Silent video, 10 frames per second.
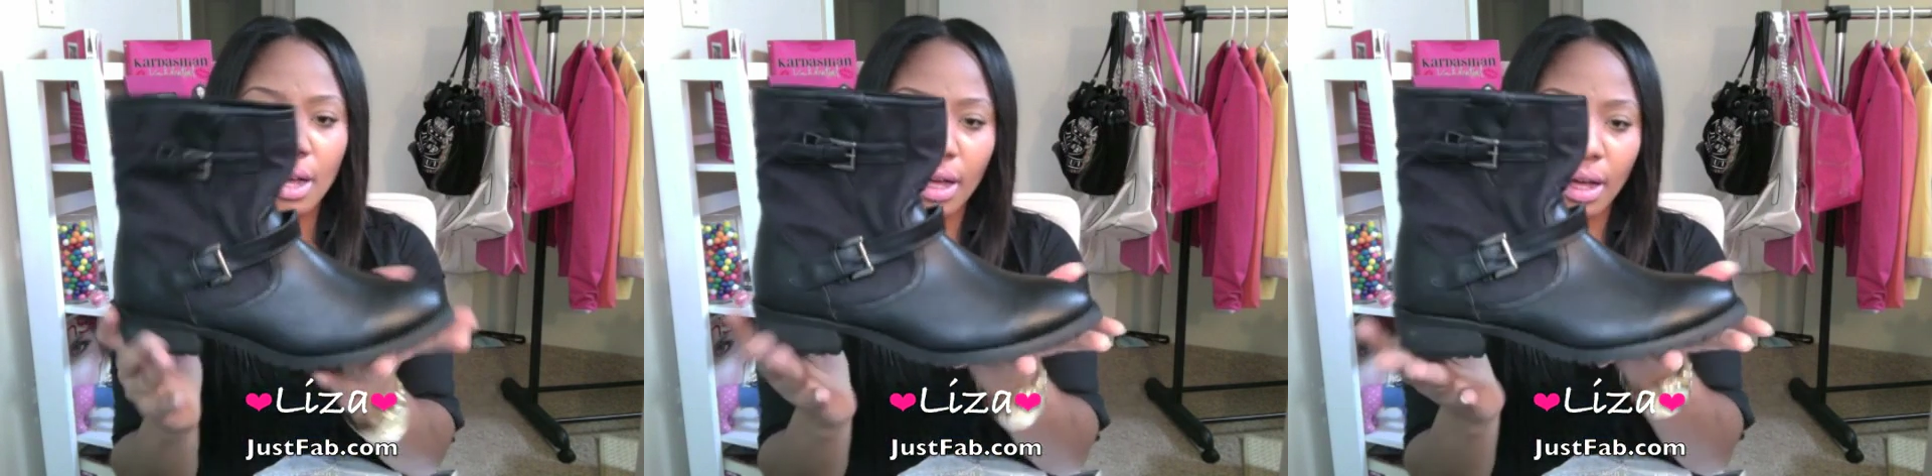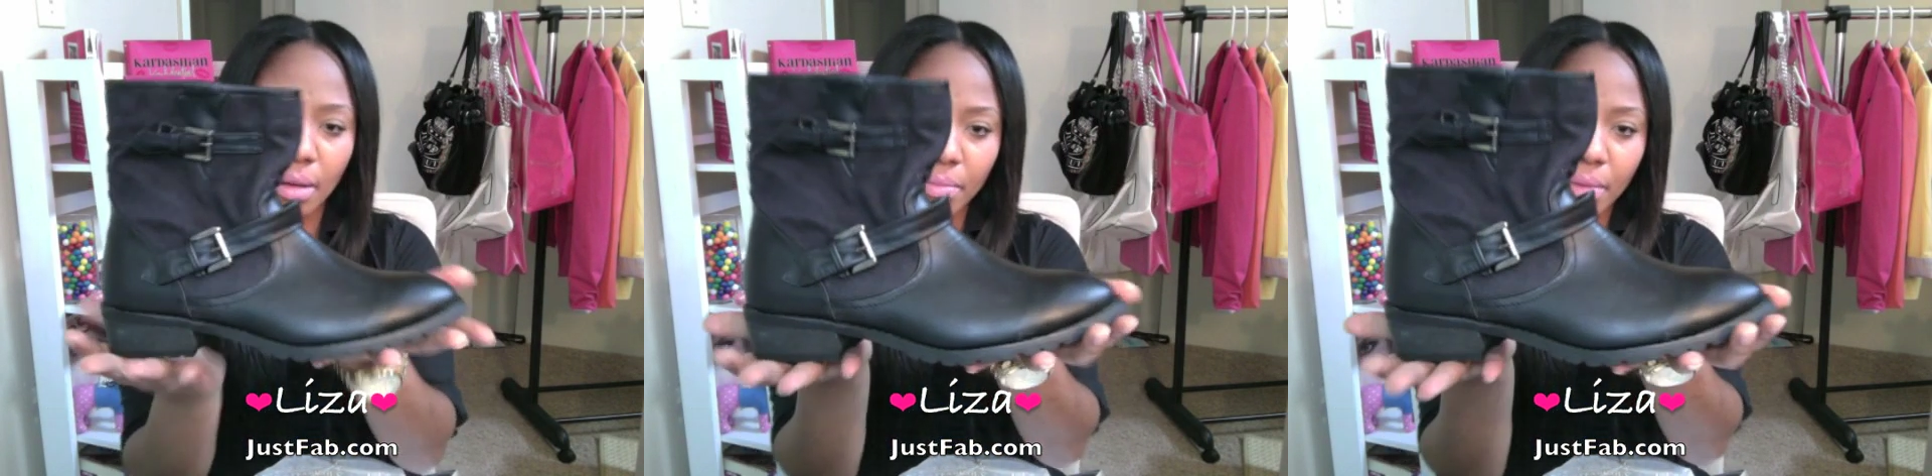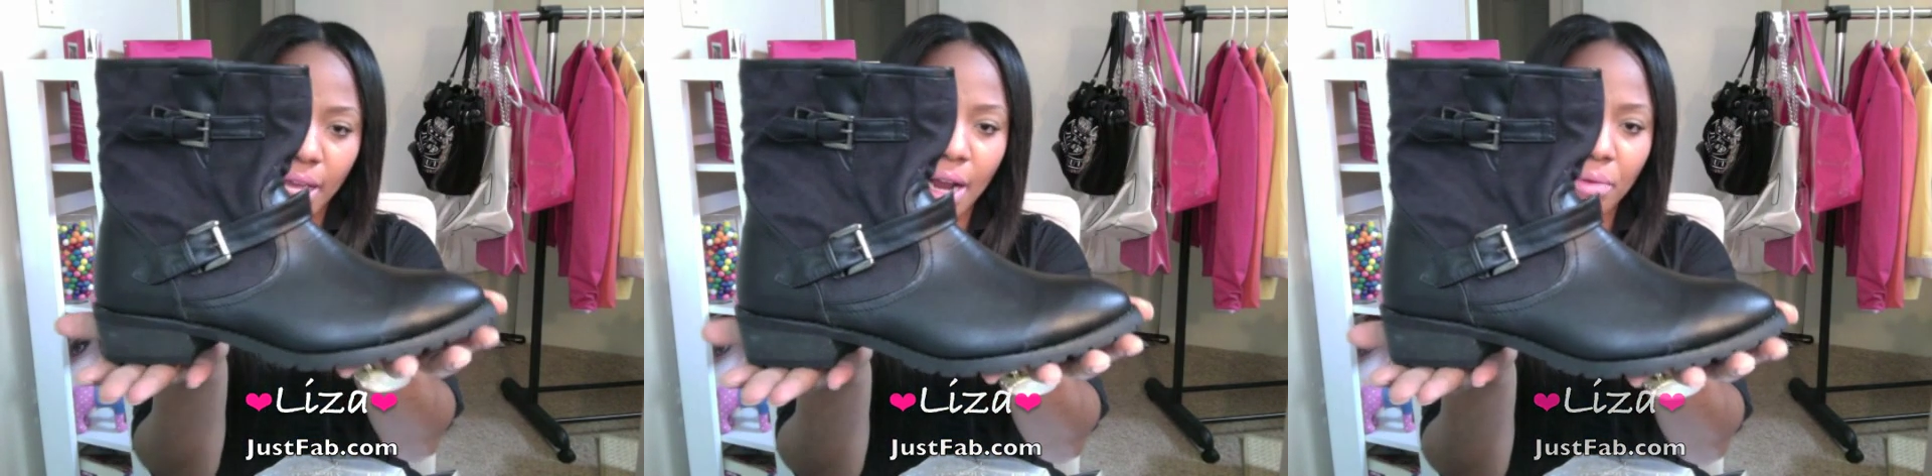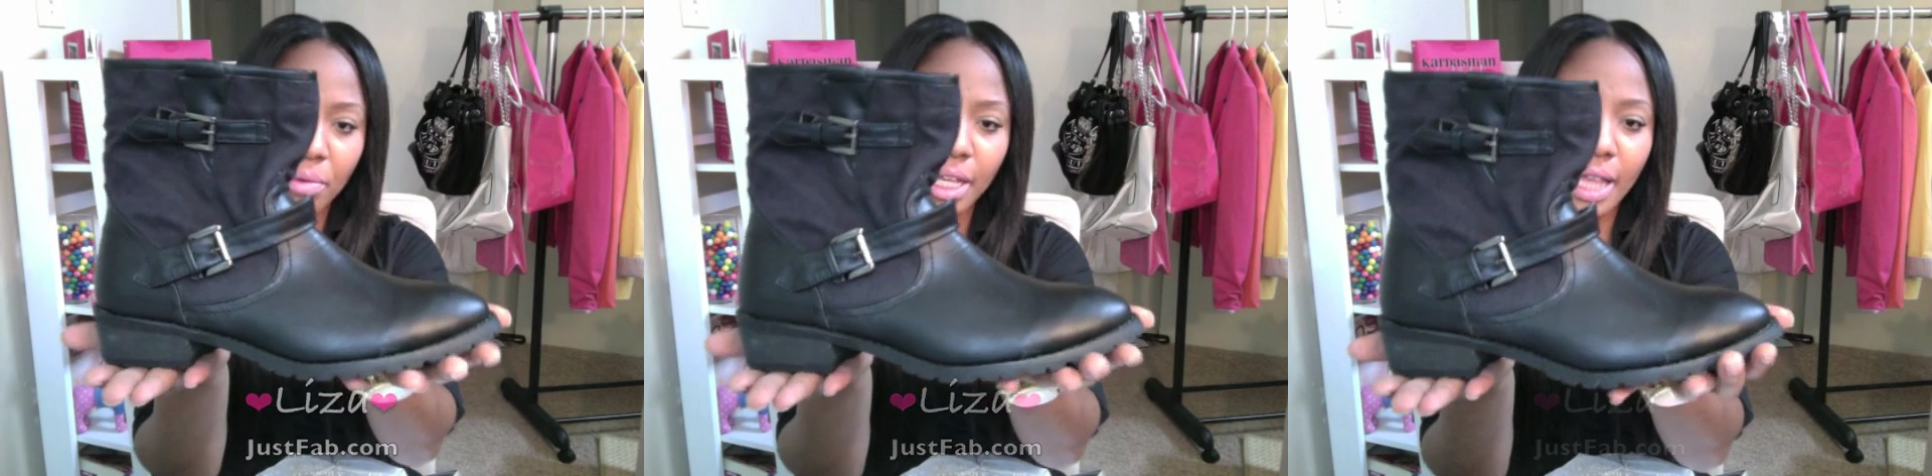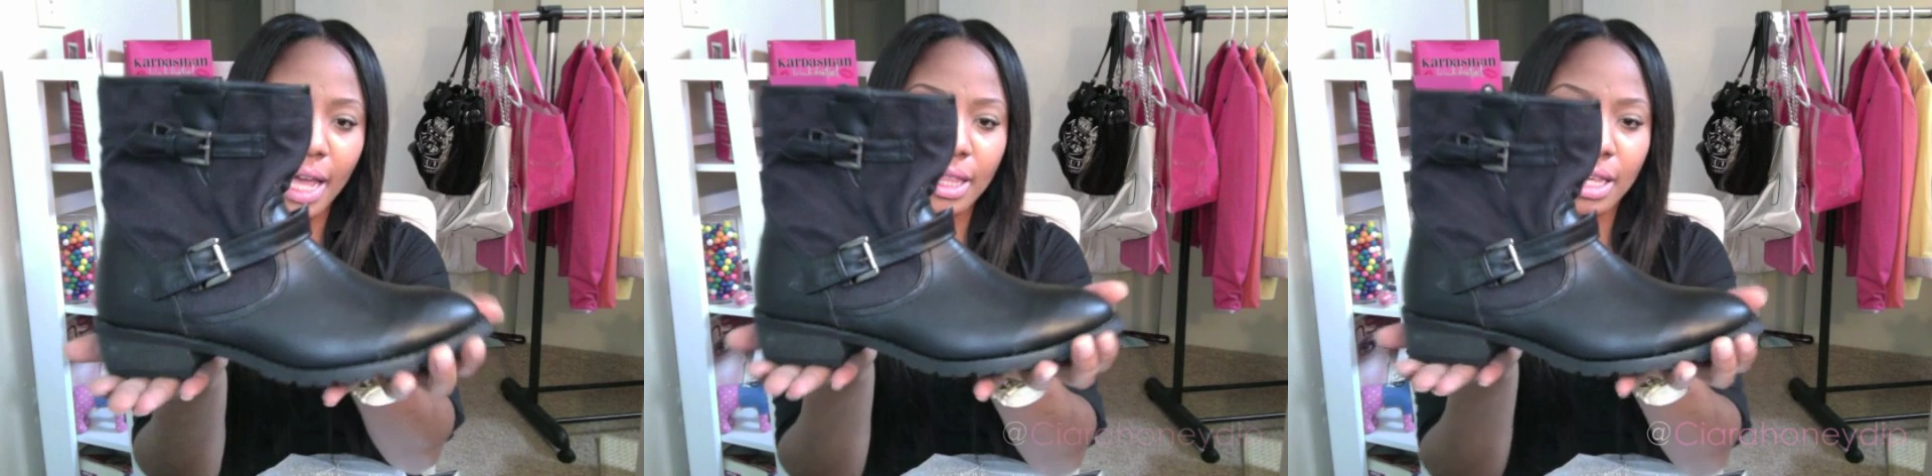Um, and I really
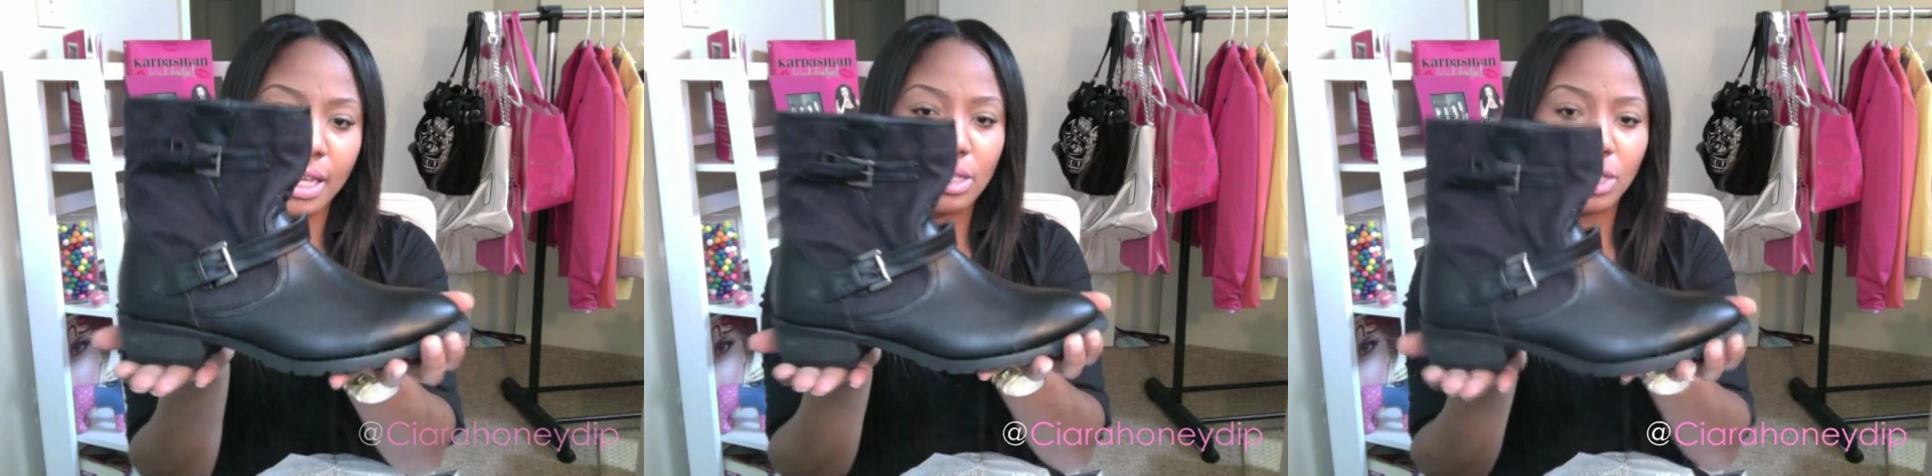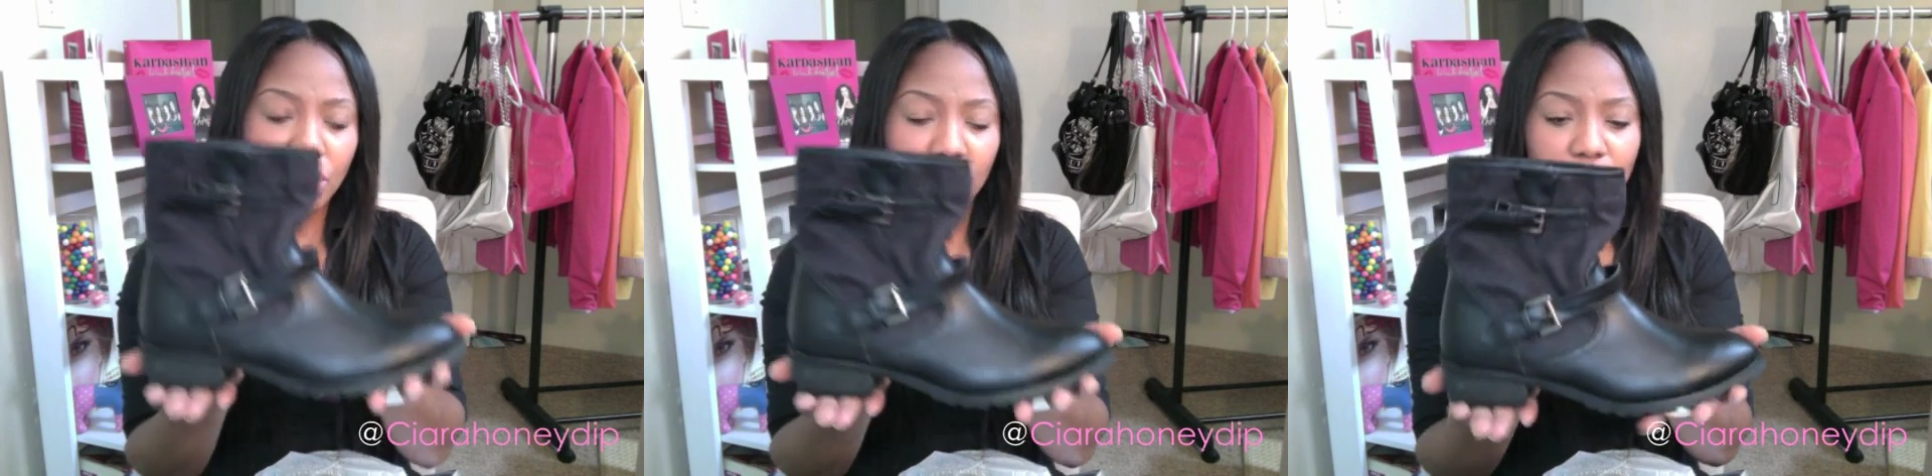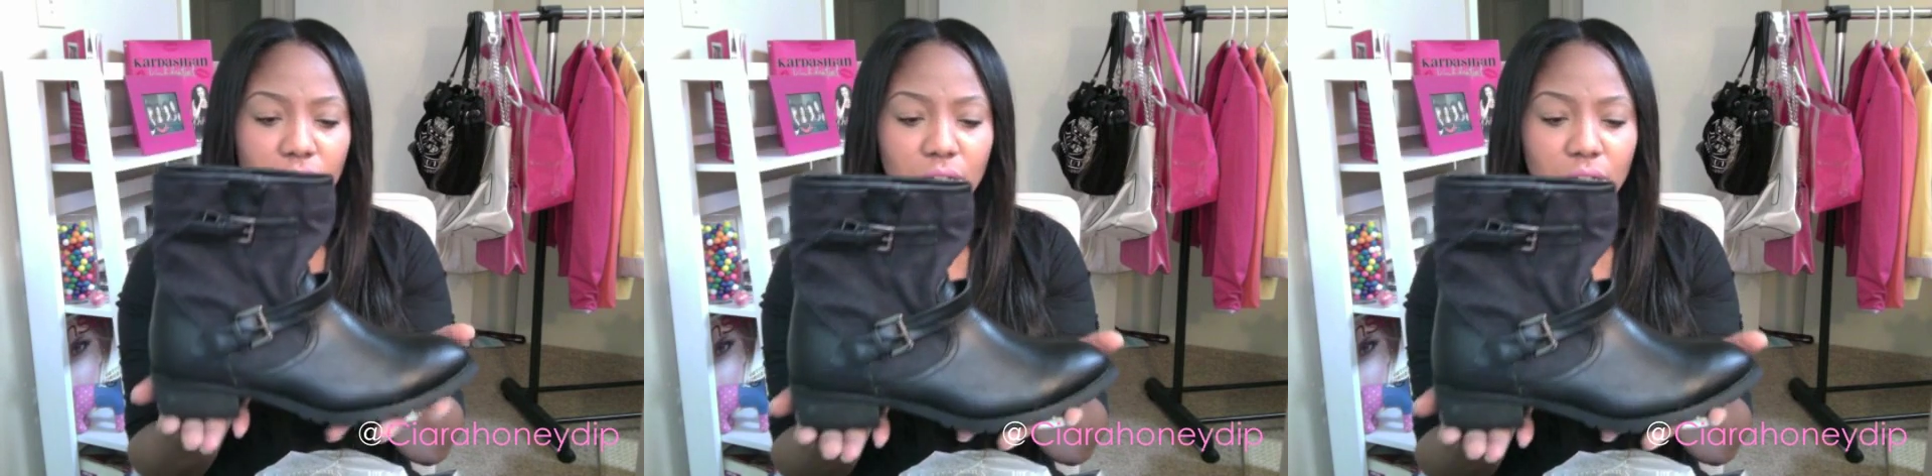like these just